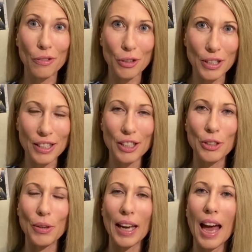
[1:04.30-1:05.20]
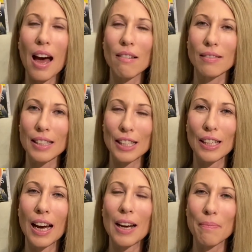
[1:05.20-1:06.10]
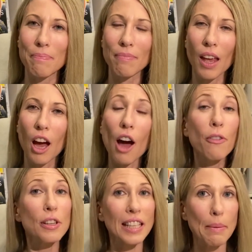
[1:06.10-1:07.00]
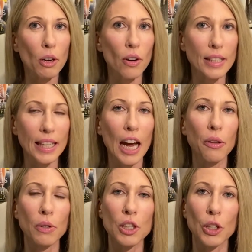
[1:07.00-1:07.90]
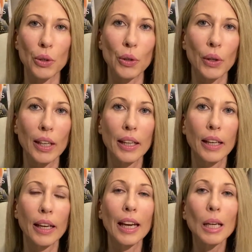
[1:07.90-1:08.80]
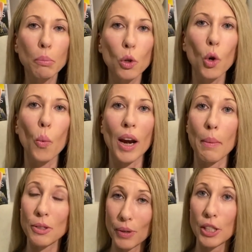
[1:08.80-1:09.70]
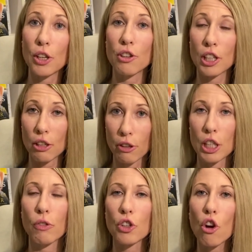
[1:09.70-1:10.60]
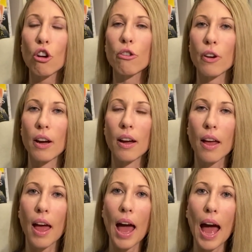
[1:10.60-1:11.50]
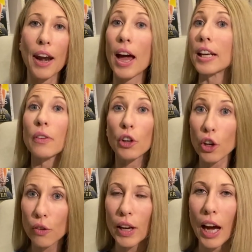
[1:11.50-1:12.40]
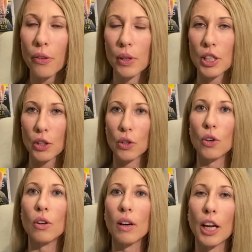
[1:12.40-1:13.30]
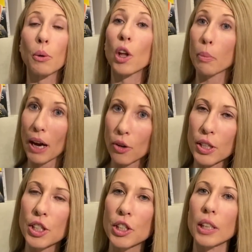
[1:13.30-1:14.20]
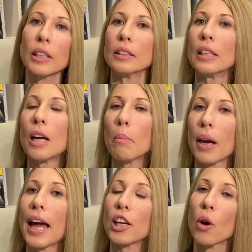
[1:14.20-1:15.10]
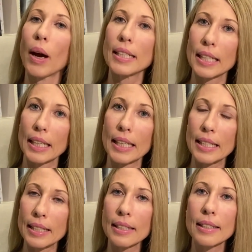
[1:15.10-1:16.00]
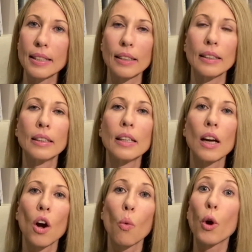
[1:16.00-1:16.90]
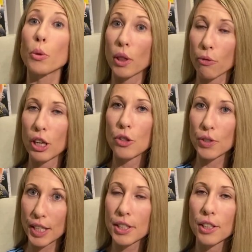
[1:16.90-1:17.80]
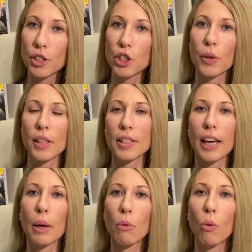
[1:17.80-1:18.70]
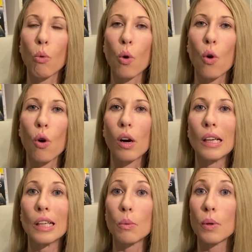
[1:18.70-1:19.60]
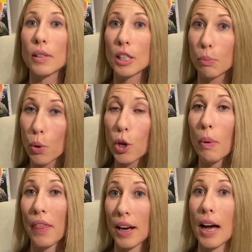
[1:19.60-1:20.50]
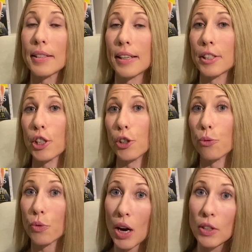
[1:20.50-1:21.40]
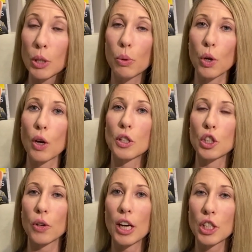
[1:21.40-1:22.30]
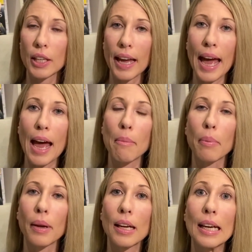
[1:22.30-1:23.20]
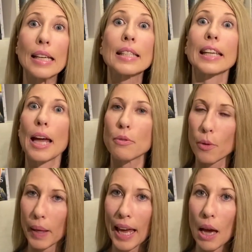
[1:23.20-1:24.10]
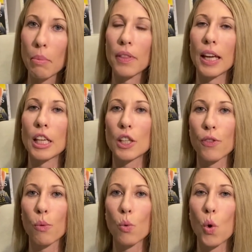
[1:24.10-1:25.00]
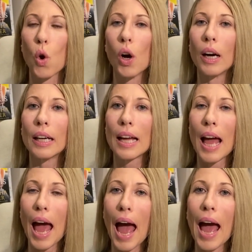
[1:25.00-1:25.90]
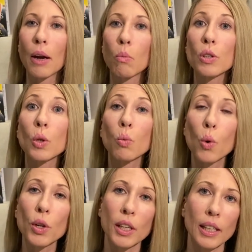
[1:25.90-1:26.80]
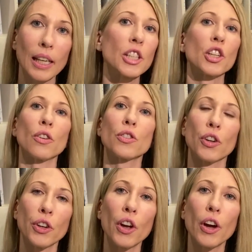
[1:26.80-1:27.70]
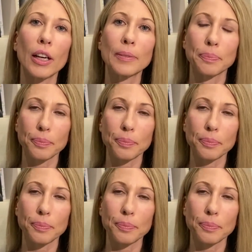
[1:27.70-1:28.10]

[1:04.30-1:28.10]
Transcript: of Christian Dior gowns. Um, I first came across Catherine Dior in a book when I was researching The French Photographer, and I had never heard of Catherine Dior. I knew a lot about Christian, but I had no idea his sister worked with the French resistance during the Second World War, was deported by the Nazis to Ravensbrück concentration camp, escaped from the camp at the end of the war, and was awarded a Légion d'honneur